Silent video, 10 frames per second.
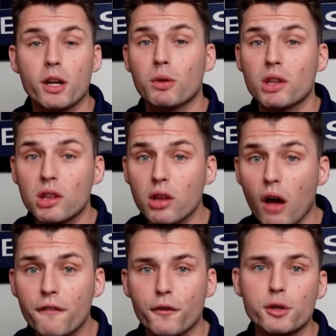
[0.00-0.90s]
Would
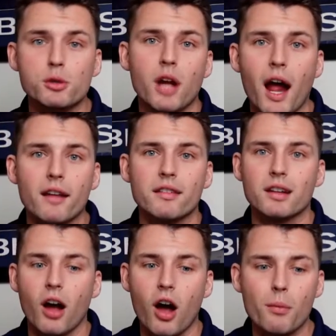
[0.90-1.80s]
love for you guys to
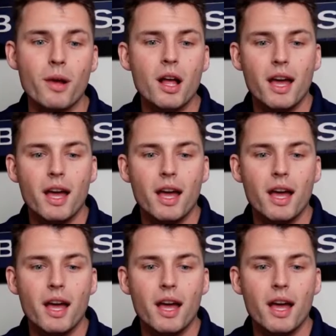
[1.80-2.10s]
come.